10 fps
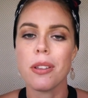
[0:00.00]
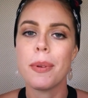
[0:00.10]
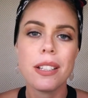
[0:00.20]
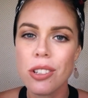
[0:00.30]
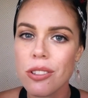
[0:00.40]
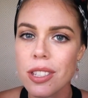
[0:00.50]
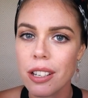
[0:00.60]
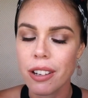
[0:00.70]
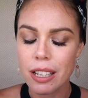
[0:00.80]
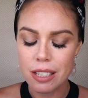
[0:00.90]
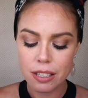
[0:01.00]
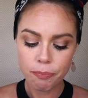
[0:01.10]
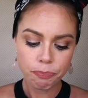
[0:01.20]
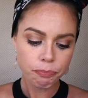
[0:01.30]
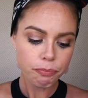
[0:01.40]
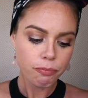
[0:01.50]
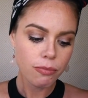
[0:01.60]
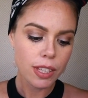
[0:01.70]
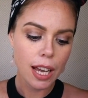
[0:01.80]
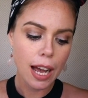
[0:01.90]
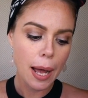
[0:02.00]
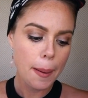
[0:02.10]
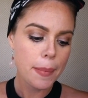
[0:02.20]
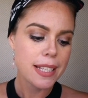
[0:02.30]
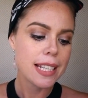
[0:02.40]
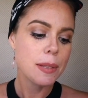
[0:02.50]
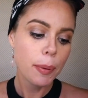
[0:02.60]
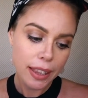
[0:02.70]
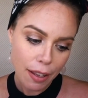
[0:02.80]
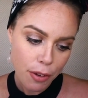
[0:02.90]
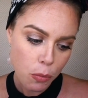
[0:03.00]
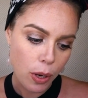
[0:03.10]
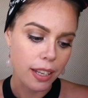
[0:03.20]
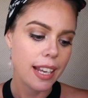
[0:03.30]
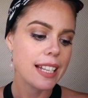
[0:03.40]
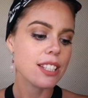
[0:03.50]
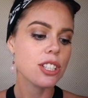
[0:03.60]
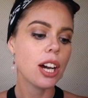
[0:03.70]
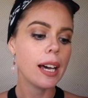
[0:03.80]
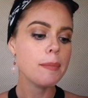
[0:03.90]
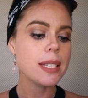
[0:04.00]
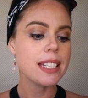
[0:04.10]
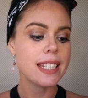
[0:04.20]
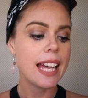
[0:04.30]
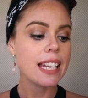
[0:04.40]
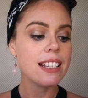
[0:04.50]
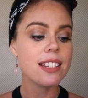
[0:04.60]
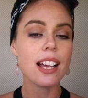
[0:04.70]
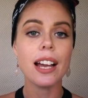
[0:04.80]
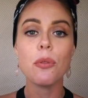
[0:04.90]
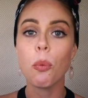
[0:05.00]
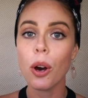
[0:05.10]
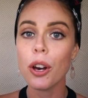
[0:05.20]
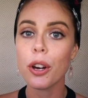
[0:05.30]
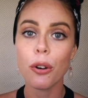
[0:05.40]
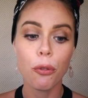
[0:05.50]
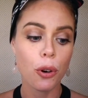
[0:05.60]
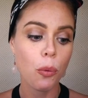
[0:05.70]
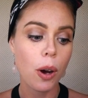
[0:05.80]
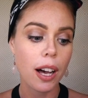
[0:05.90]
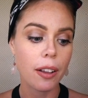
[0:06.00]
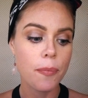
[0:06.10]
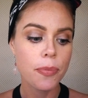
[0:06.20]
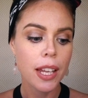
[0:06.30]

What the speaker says: You're being too serious. It says, beloved one, it's time to set aside work for a while.